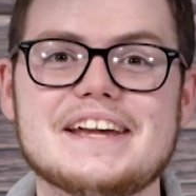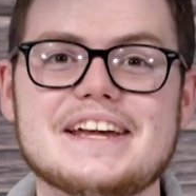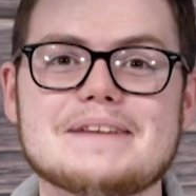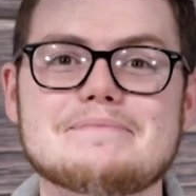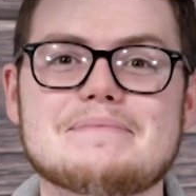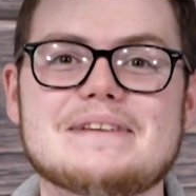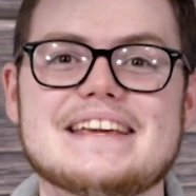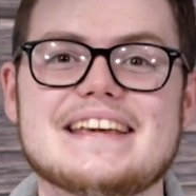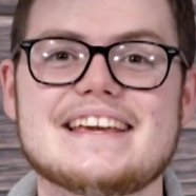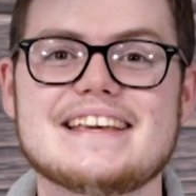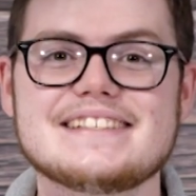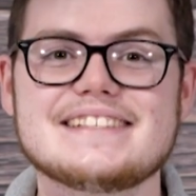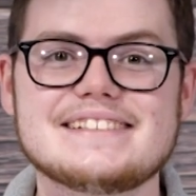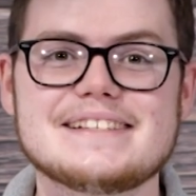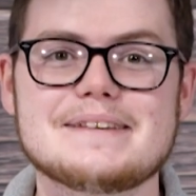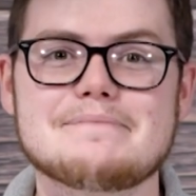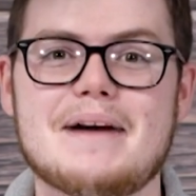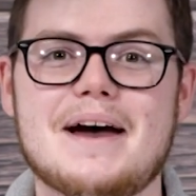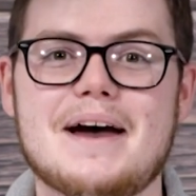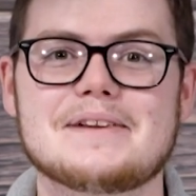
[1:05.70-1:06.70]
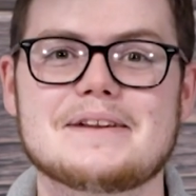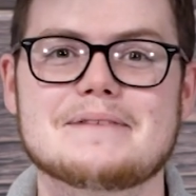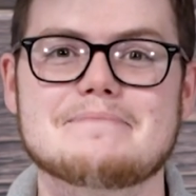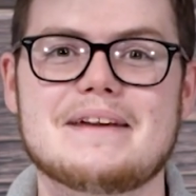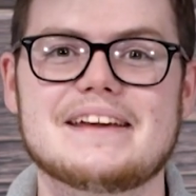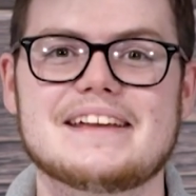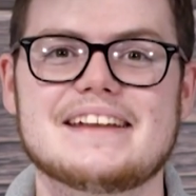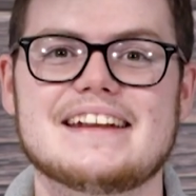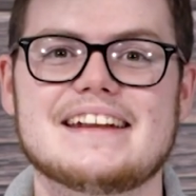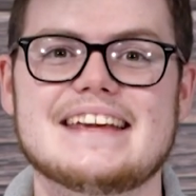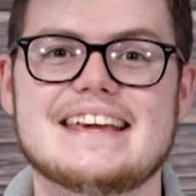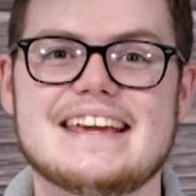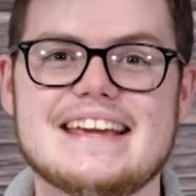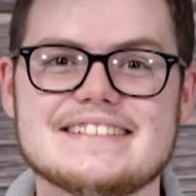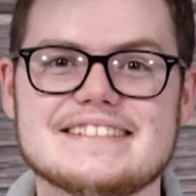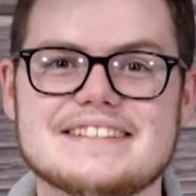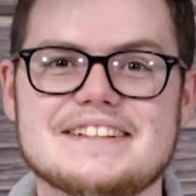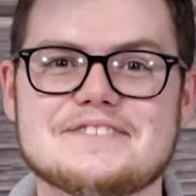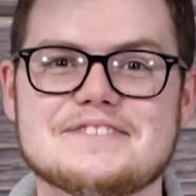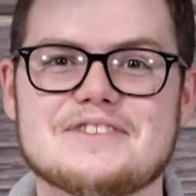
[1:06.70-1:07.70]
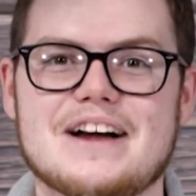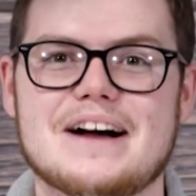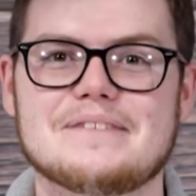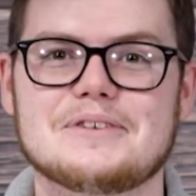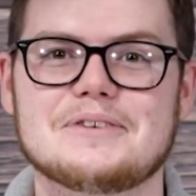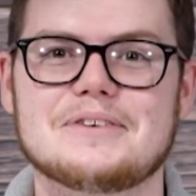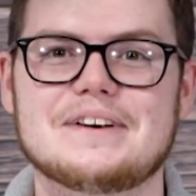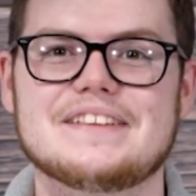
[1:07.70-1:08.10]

it can be easily mounted, making it easy to travel